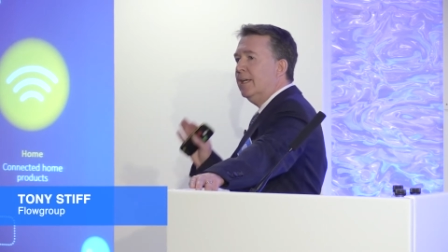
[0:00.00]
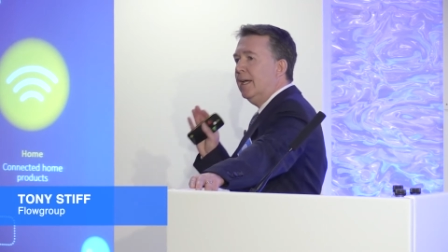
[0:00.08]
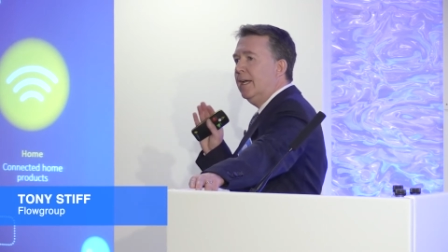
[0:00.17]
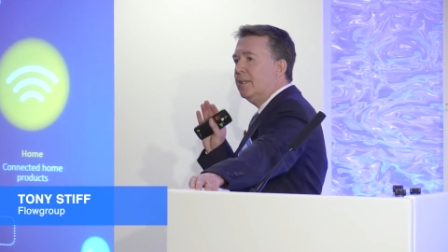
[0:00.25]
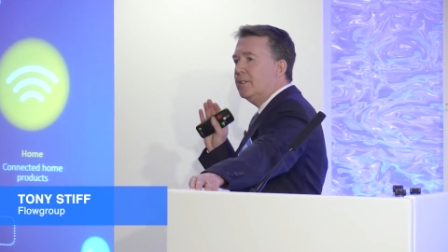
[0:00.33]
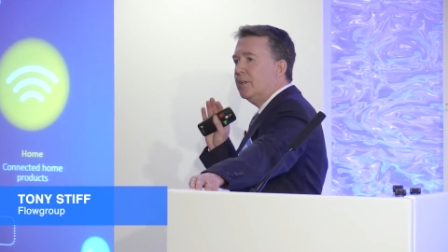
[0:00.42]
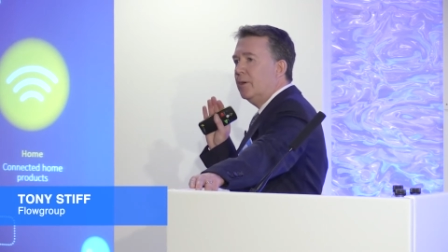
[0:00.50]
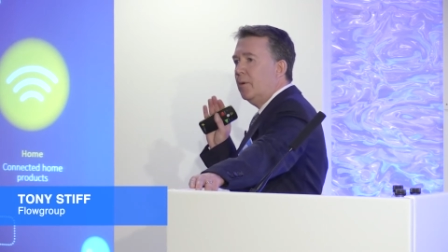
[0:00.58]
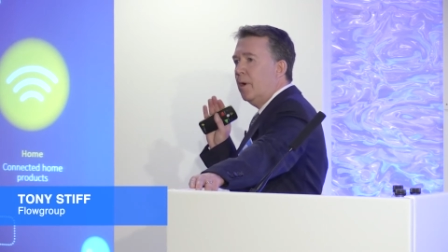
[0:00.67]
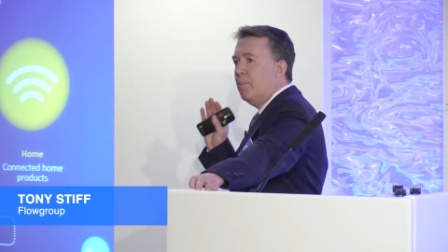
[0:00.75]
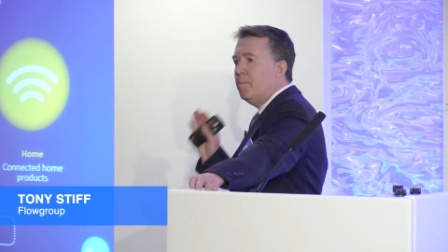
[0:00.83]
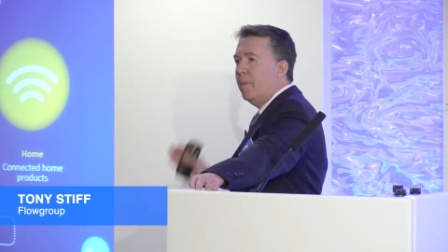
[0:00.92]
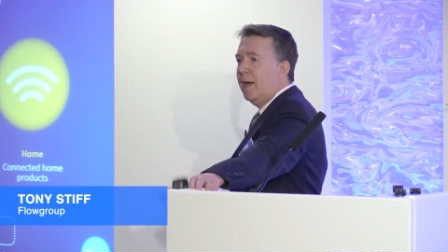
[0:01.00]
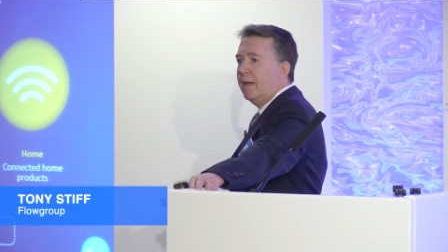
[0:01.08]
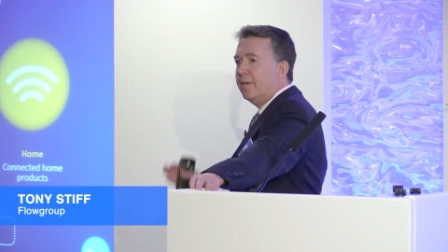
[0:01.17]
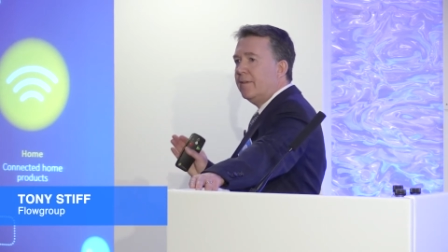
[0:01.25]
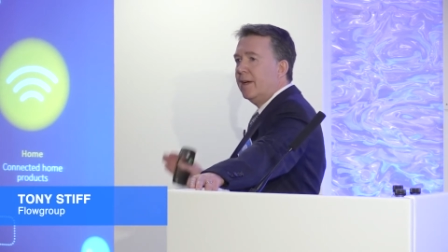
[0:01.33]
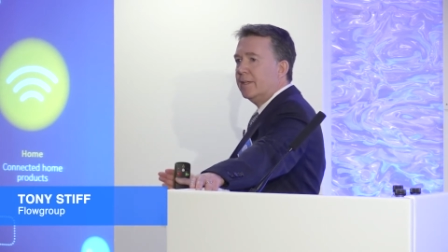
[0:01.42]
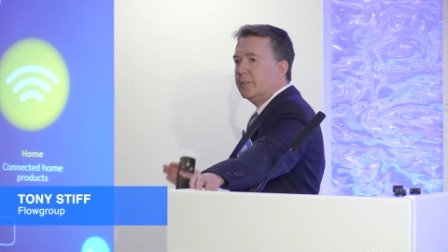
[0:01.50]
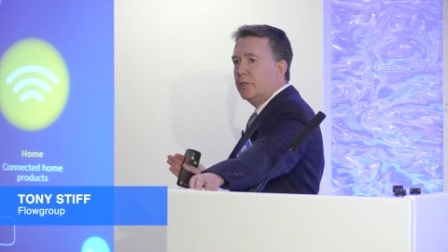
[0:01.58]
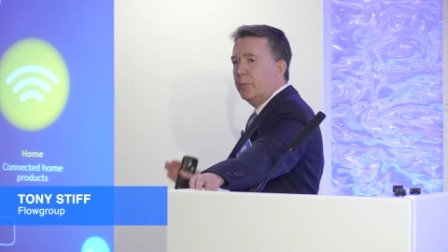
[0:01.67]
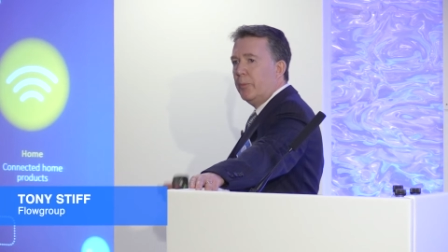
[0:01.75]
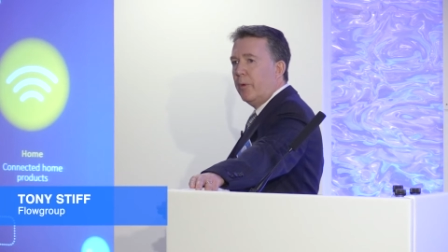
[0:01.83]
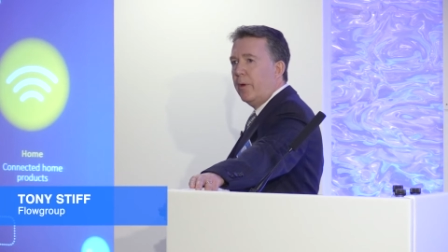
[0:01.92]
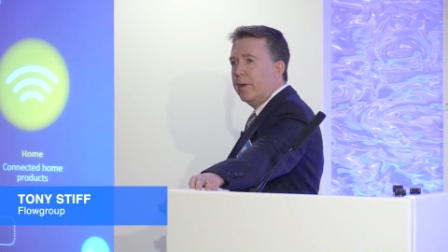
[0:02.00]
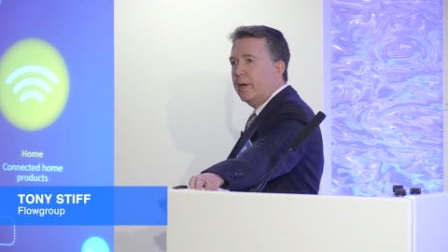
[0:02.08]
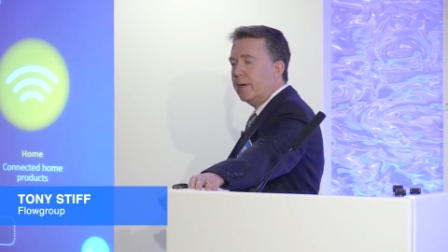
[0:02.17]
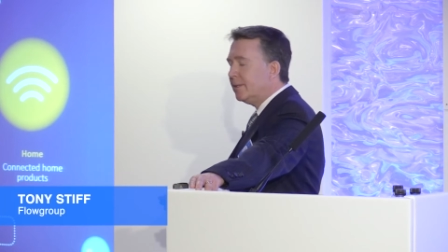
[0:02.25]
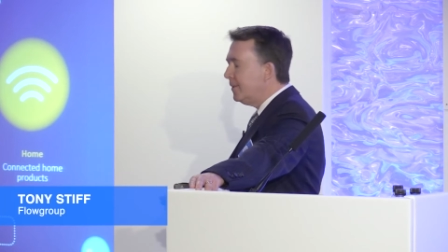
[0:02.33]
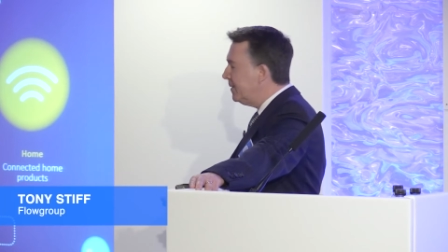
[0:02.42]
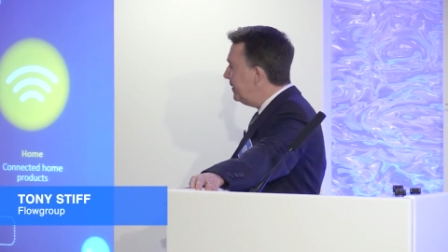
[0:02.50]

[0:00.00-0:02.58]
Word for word: into a manufactured product.